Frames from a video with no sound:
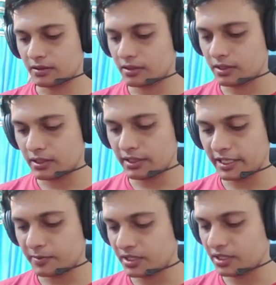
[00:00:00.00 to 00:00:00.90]
Okay,
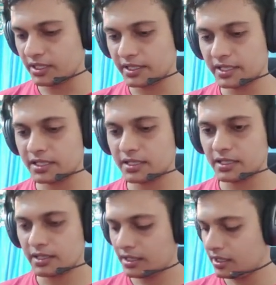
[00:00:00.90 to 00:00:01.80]
let me clear it.
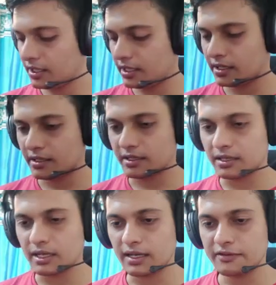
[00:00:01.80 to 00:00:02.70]
And
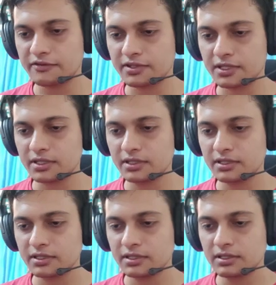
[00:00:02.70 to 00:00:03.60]
after
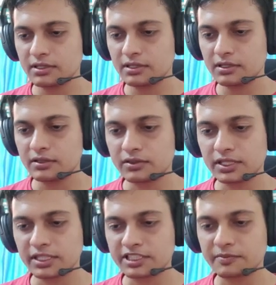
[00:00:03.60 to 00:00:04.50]

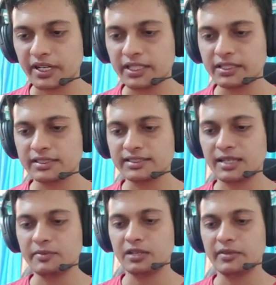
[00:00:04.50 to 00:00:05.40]
using this Python
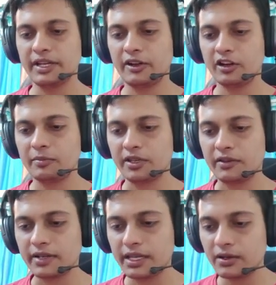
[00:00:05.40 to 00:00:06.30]
sample
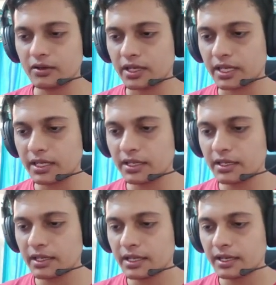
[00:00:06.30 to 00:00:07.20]
main.py, okay,
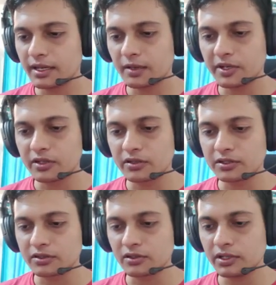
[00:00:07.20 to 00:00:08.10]
coming to
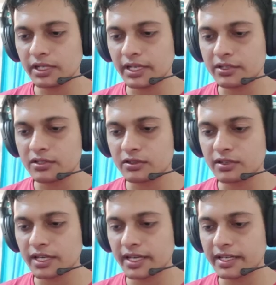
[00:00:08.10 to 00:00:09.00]
this code, it
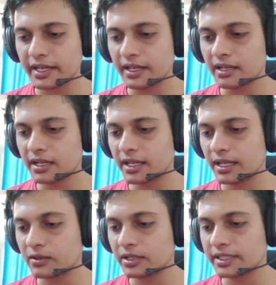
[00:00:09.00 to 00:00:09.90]
should write entering
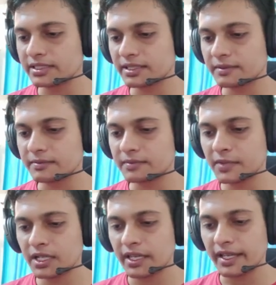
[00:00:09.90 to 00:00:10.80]
calculate sum,
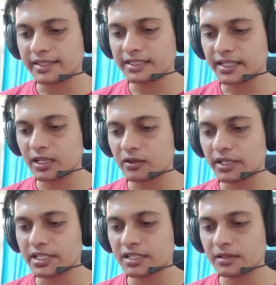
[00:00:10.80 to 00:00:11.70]
exit
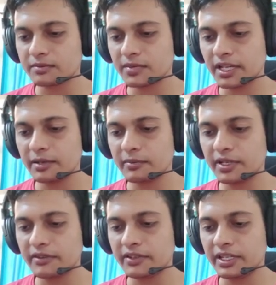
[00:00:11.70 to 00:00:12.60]
calculate sum,
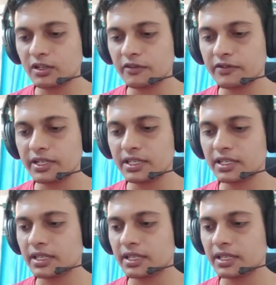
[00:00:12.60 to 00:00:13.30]
and between of it,